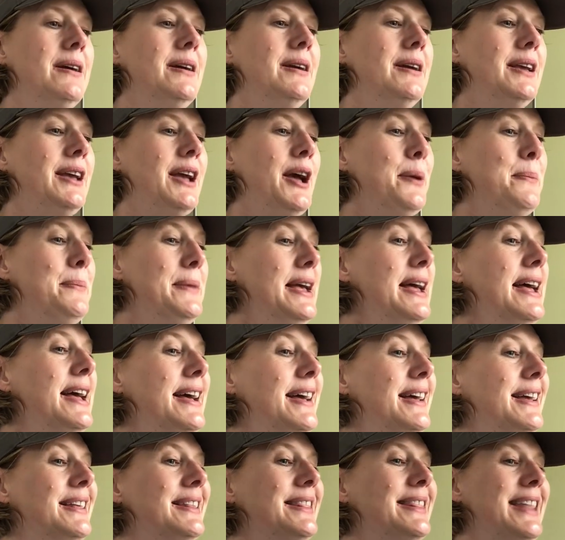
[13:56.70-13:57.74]
Come
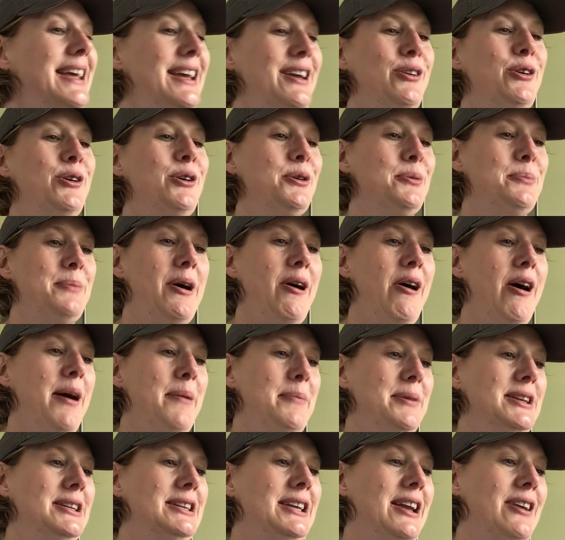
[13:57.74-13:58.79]
in, they heard
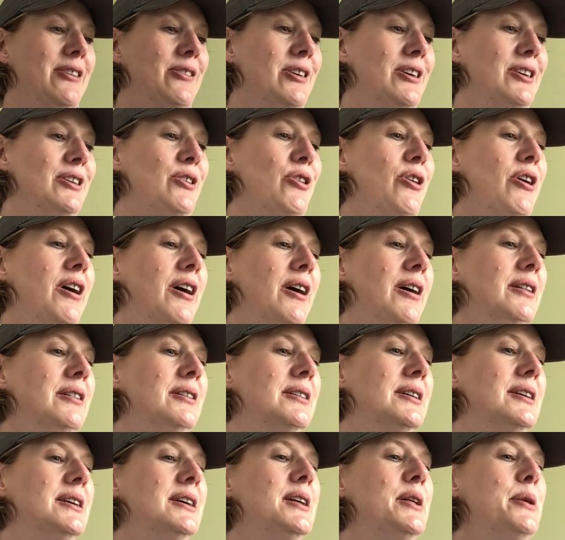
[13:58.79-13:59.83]
Mohammed Carrot call.
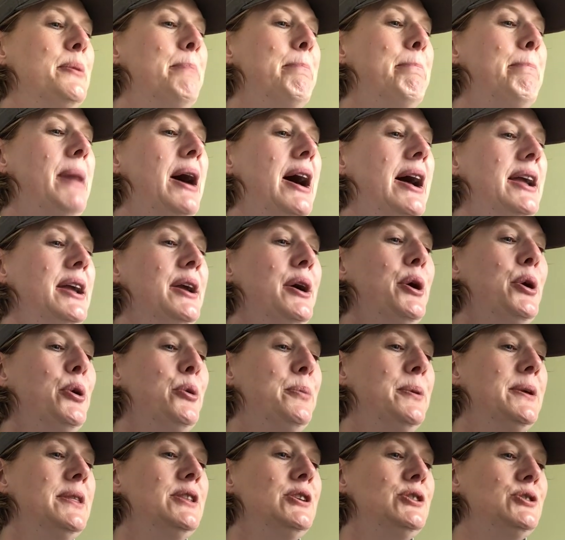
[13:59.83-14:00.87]
Maya
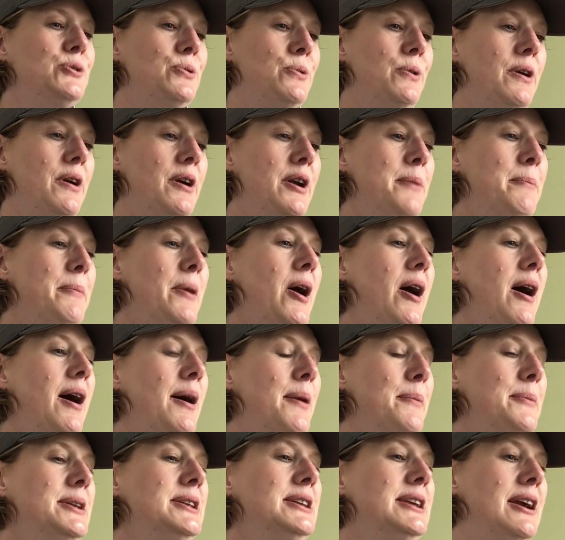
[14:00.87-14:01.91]
opened the door, and
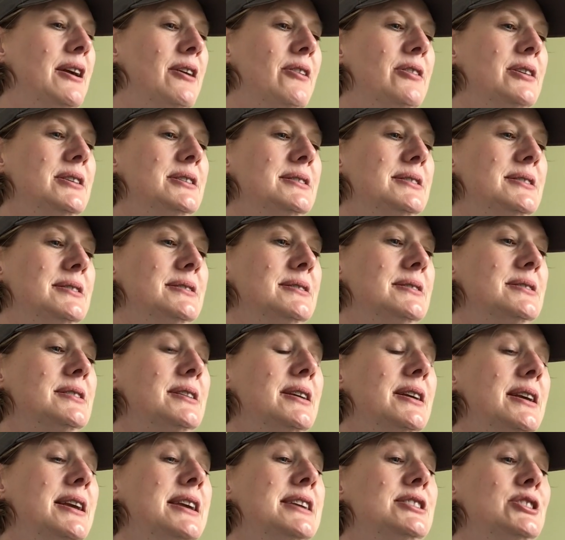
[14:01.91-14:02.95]
Mohammed Carrot,
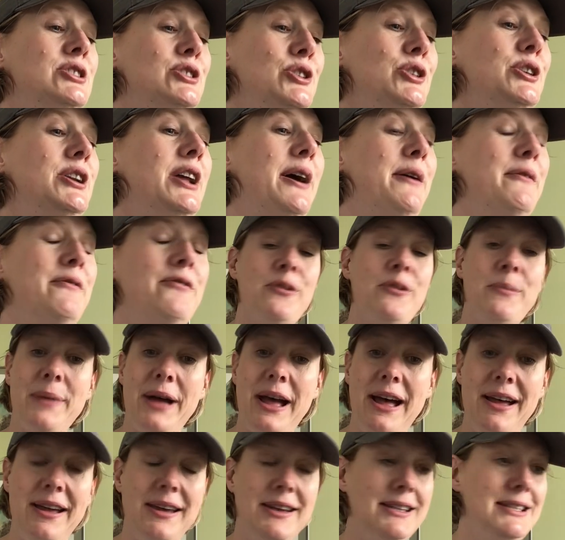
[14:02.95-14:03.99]
he stood up
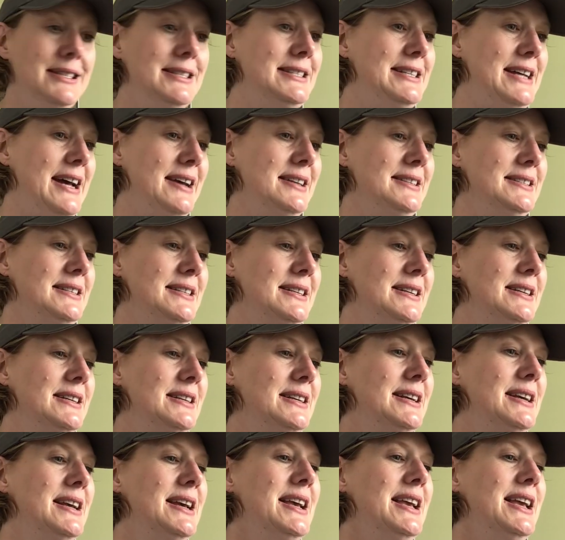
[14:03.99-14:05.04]
behind his desk.
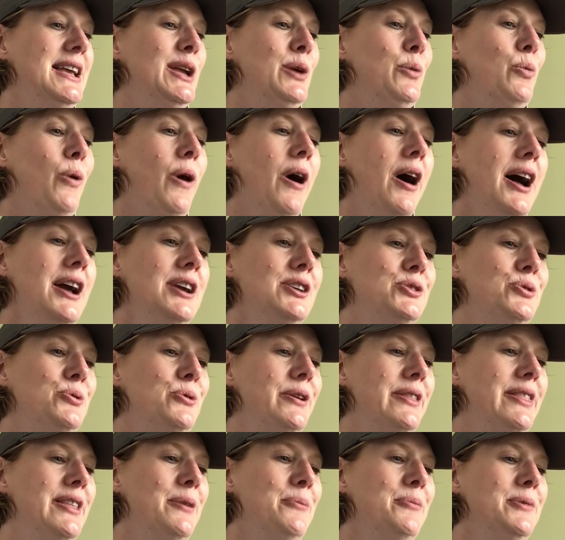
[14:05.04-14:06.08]
He walked
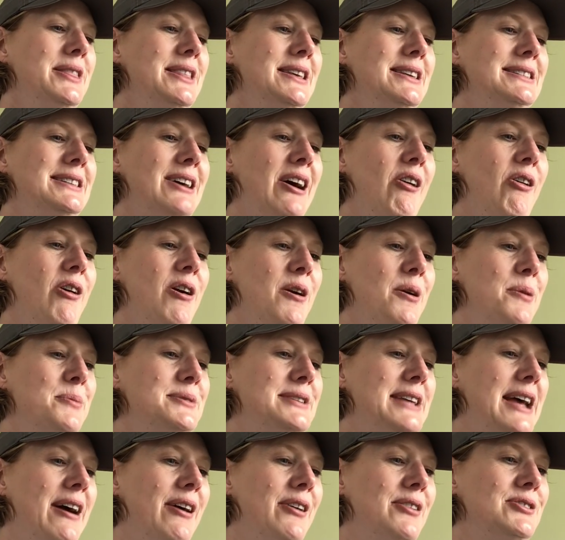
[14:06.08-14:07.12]
toward them with his arms
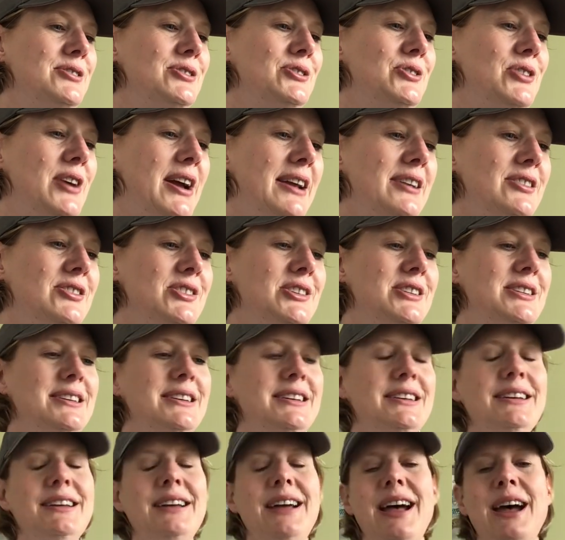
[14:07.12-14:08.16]
outstretched.
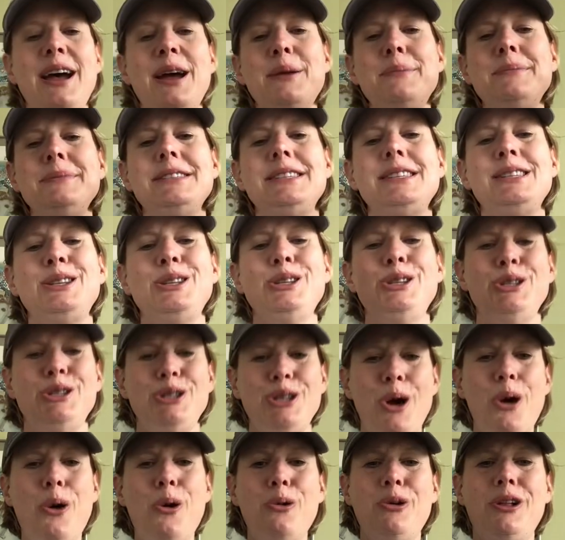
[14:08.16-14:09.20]
I'm
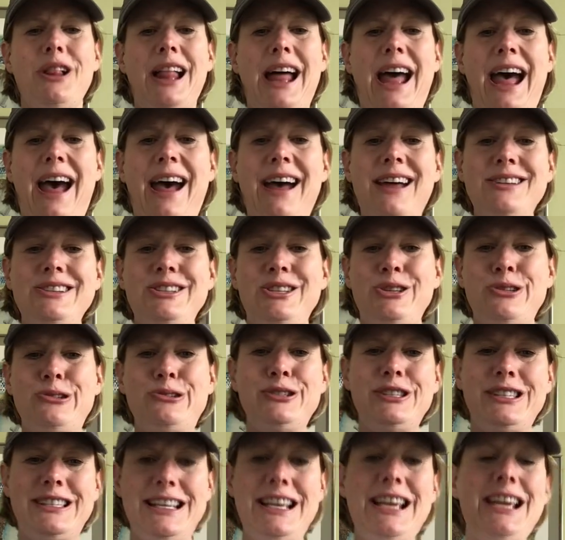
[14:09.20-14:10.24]
so glad to
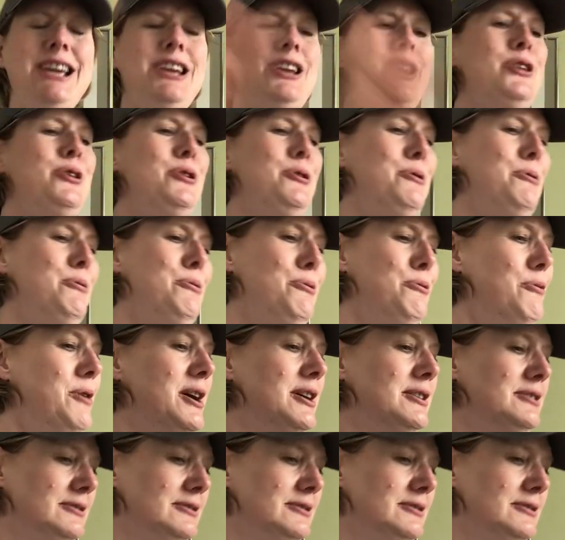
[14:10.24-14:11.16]
see you.